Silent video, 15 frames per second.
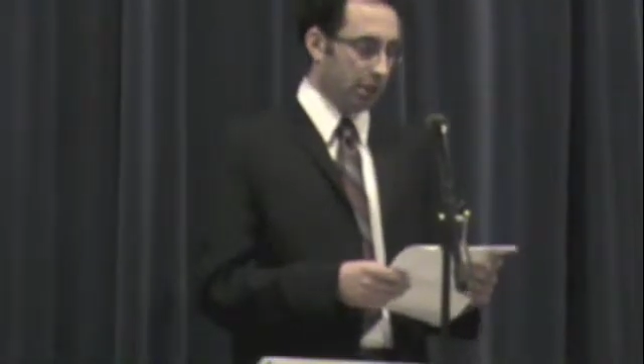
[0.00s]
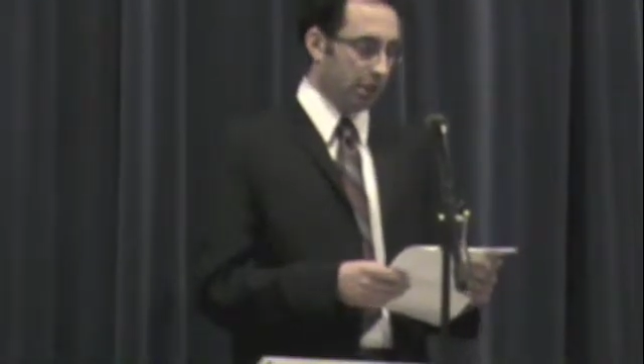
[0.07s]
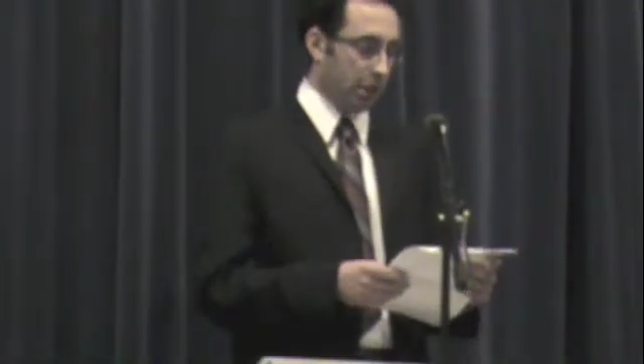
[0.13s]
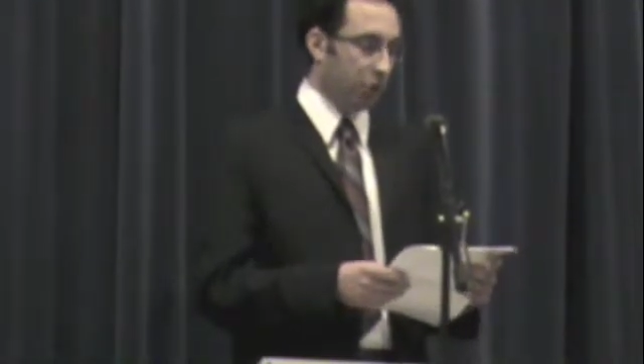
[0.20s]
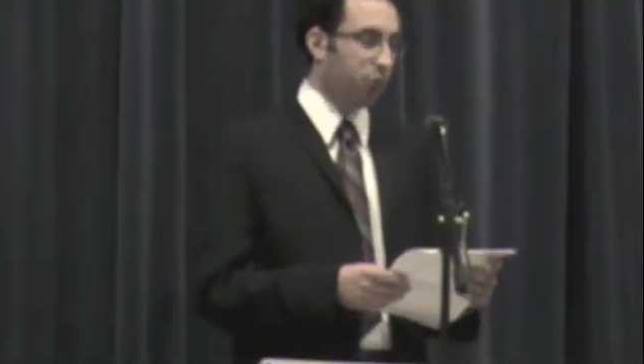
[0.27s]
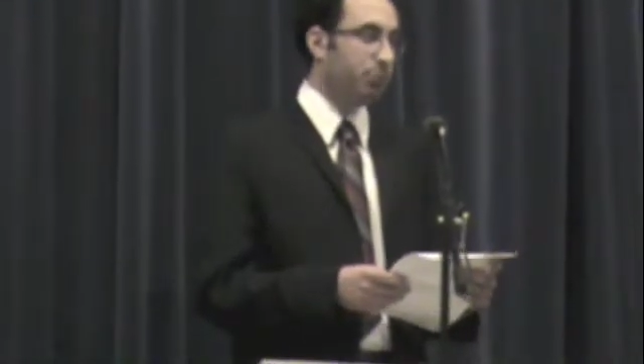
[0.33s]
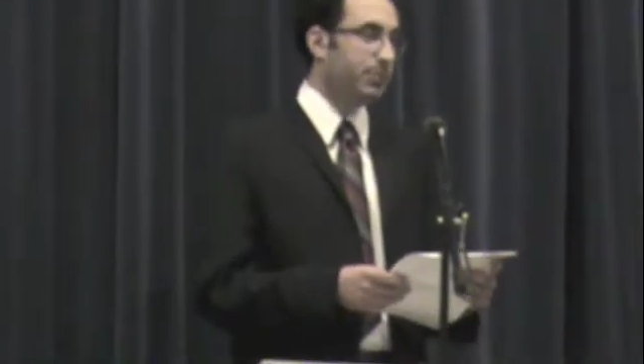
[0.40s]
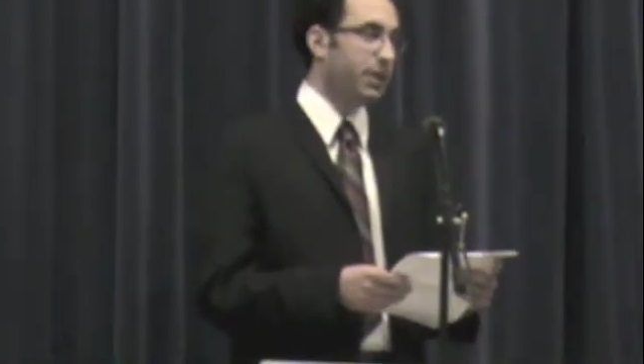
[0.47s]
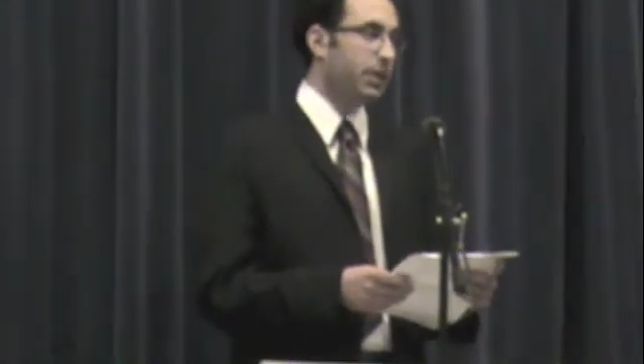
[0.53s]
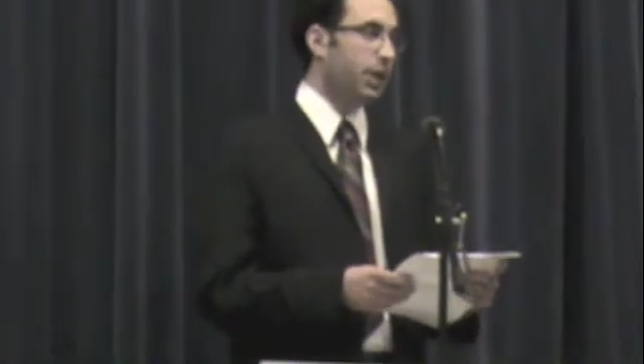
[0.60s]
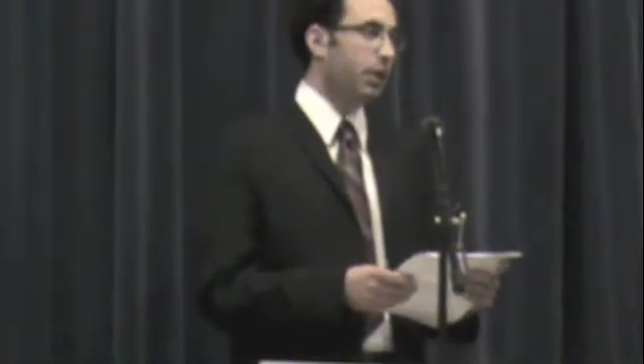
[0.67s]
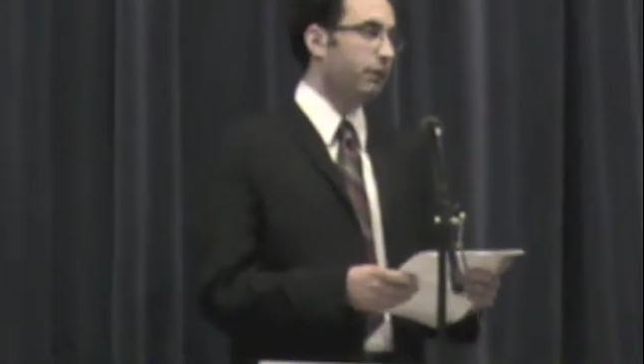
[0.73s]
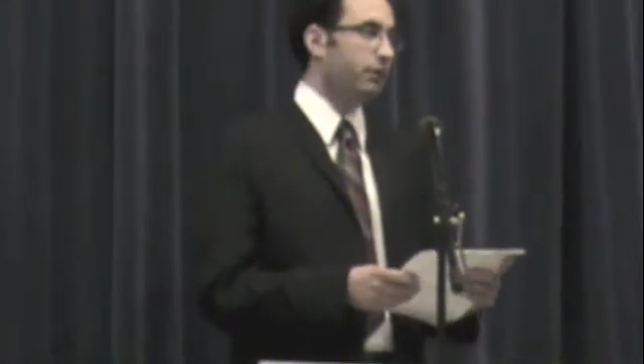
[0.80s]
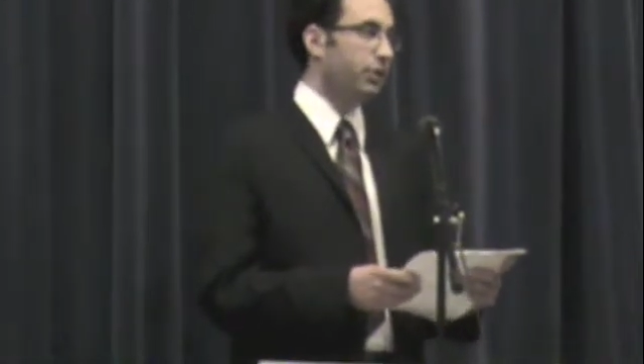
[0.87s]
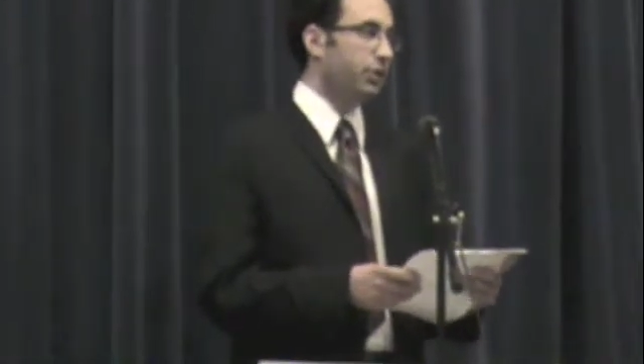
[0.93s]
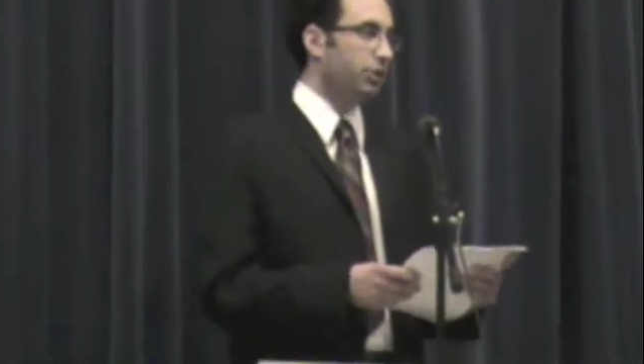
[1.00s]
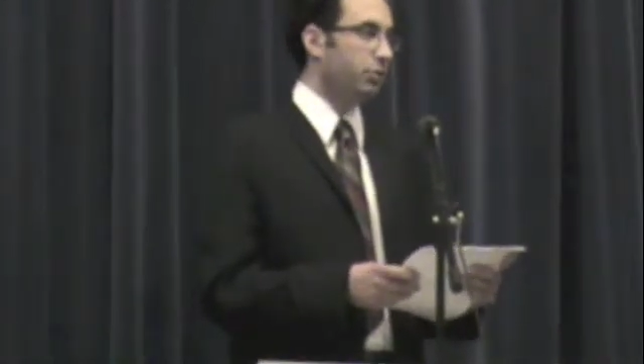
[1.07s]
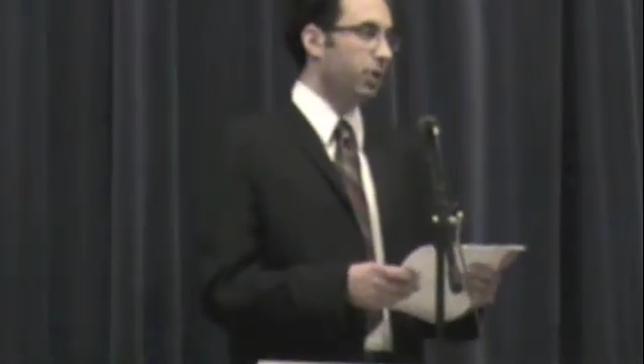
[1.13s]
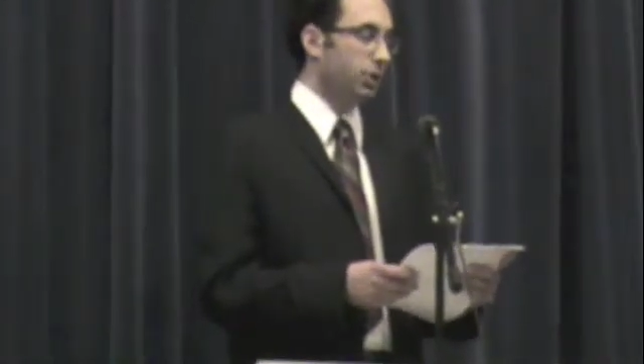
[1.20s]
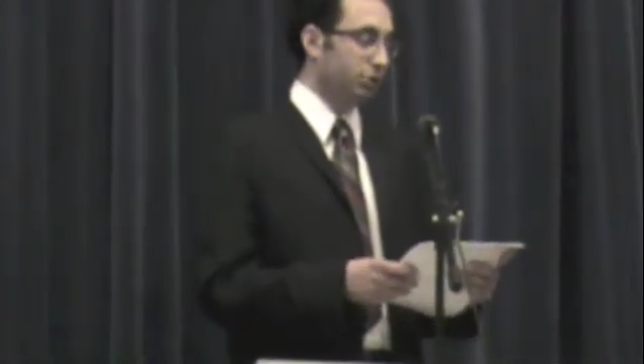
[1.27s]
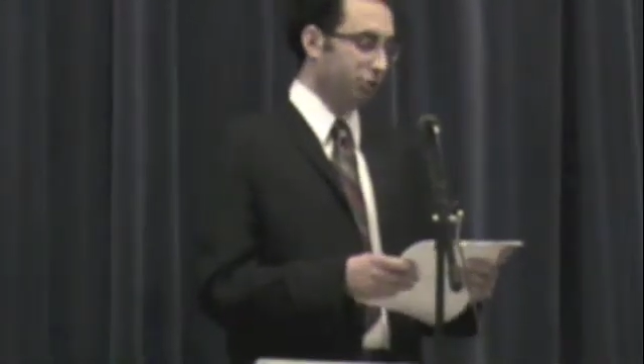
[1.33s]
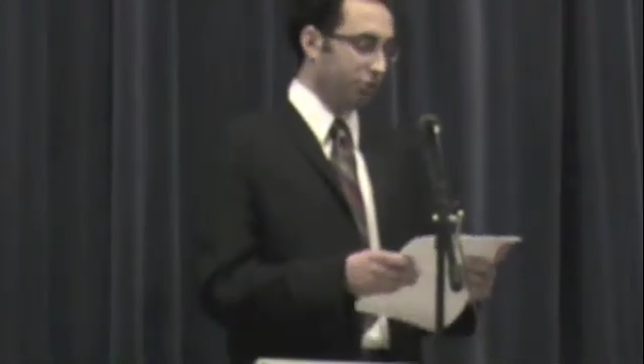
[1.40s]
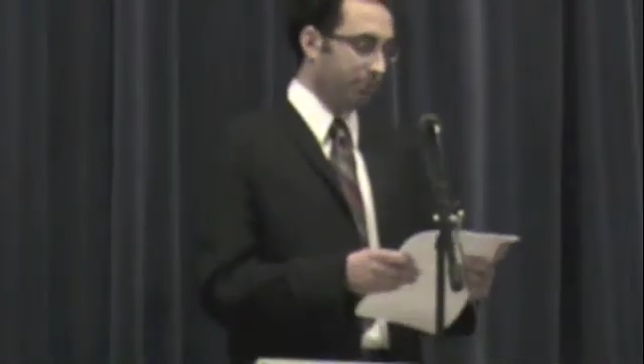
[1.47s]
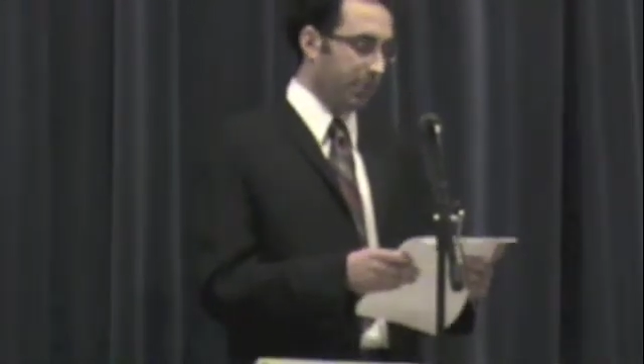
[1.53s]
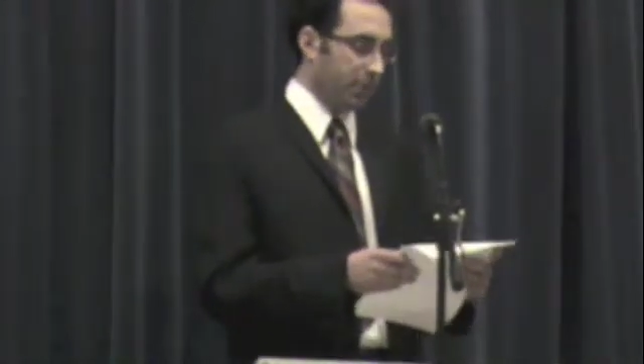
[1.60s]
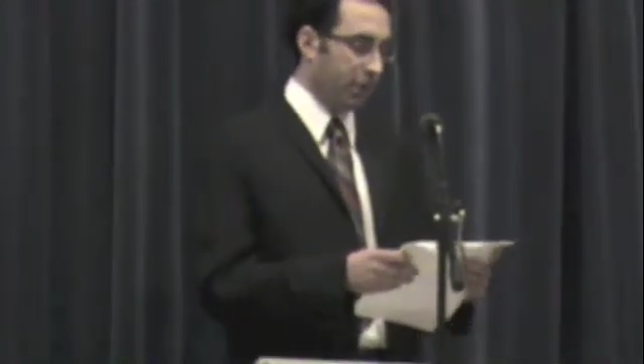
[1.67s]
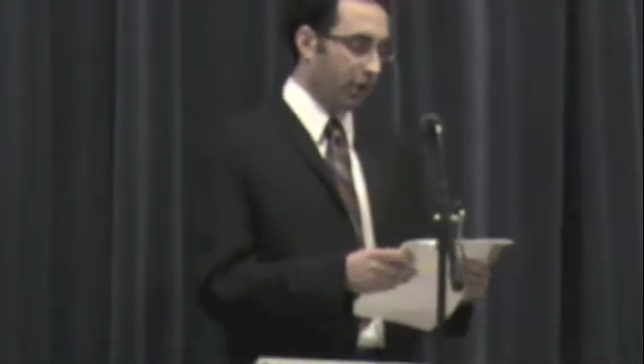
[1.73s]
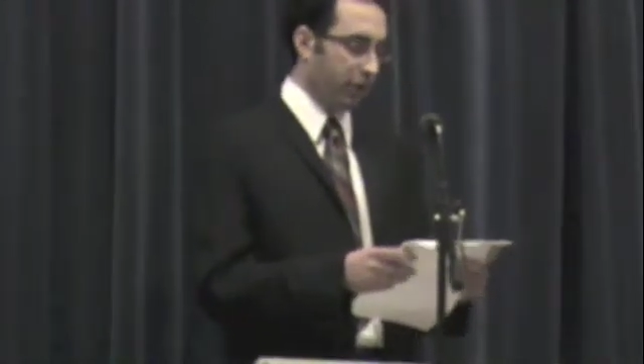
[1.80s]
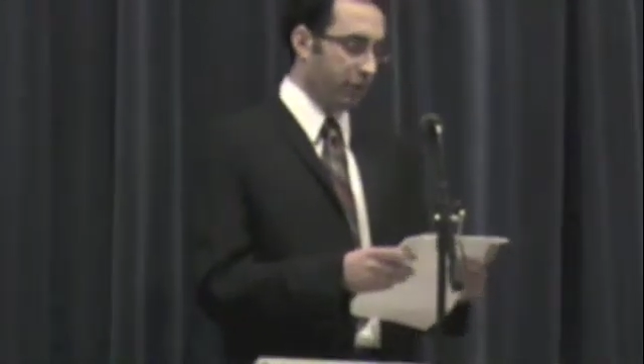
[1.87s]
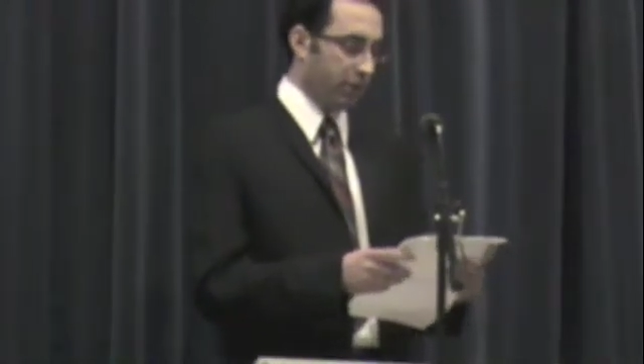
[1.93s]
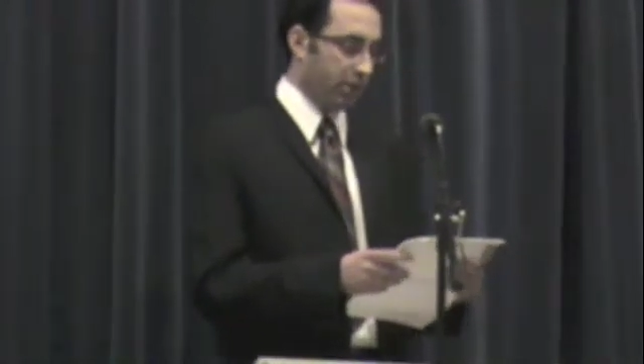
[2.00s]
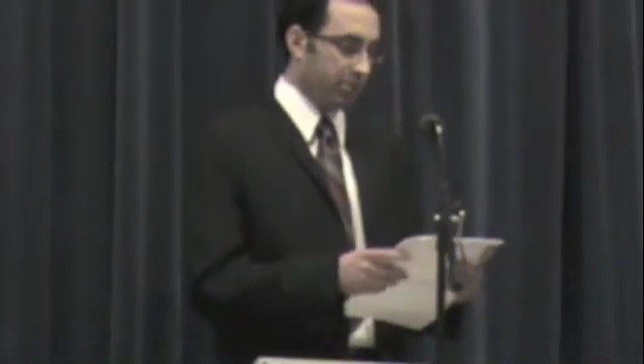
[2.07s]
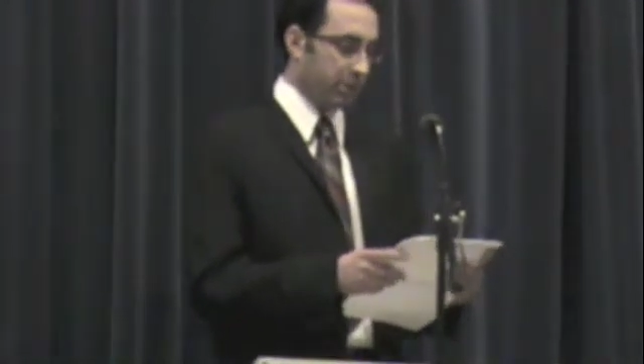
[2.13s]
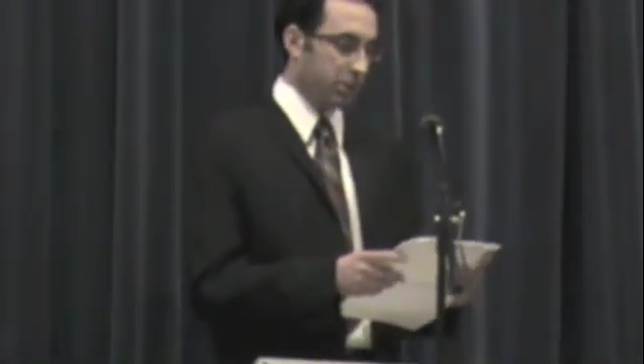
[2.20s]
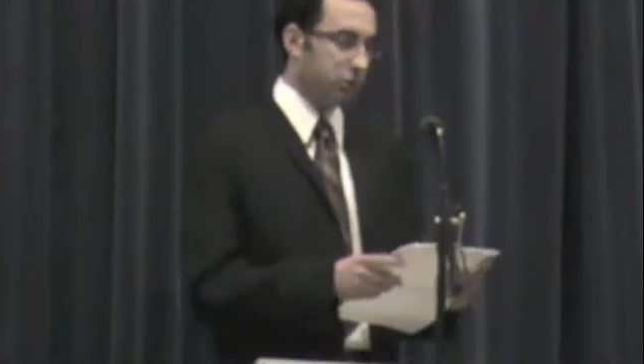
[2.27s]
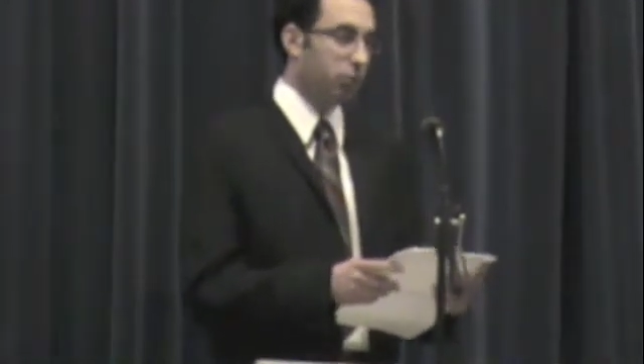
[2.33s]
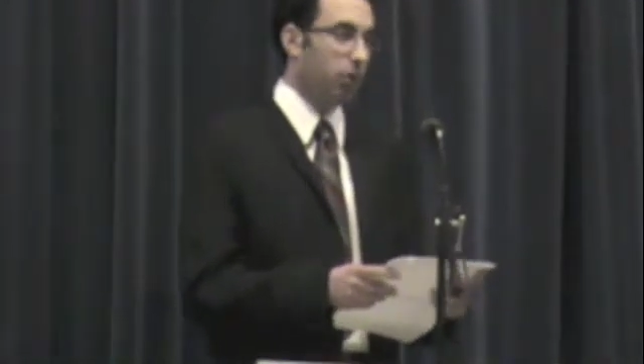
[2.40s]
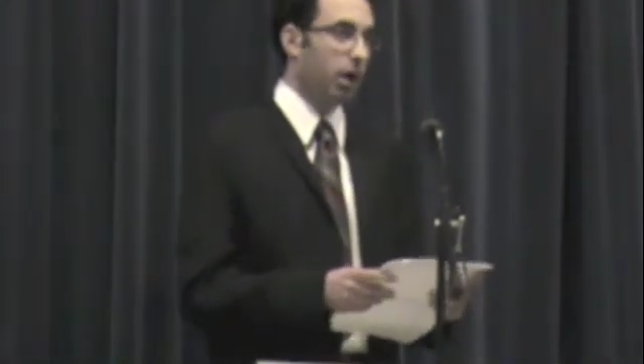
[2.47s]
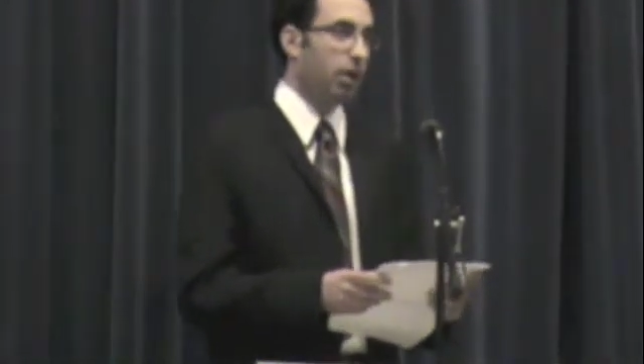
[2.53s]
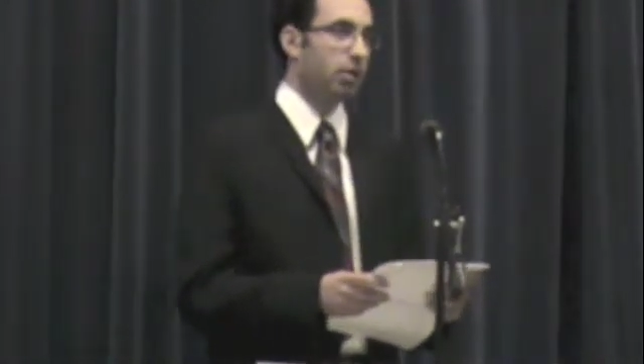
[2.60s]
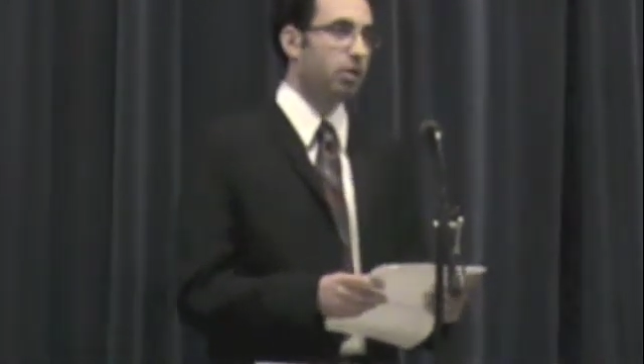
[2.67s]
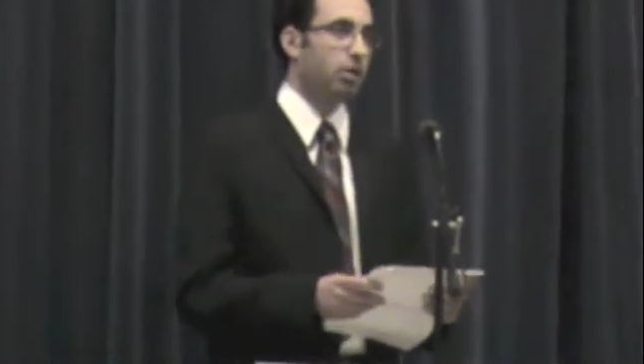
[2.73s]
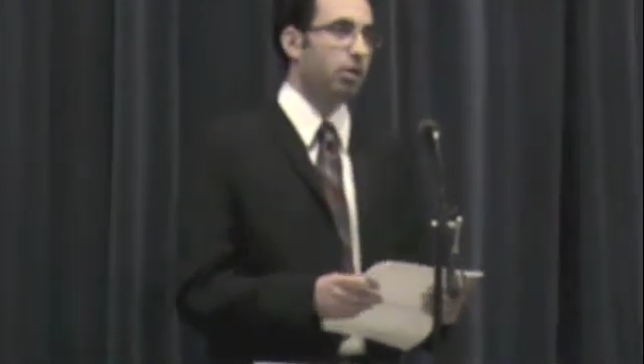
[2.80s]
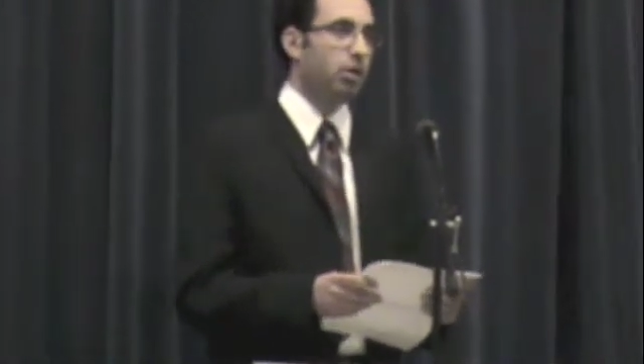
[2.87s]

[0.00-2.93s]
They will be there for you, and you should be there for them as well.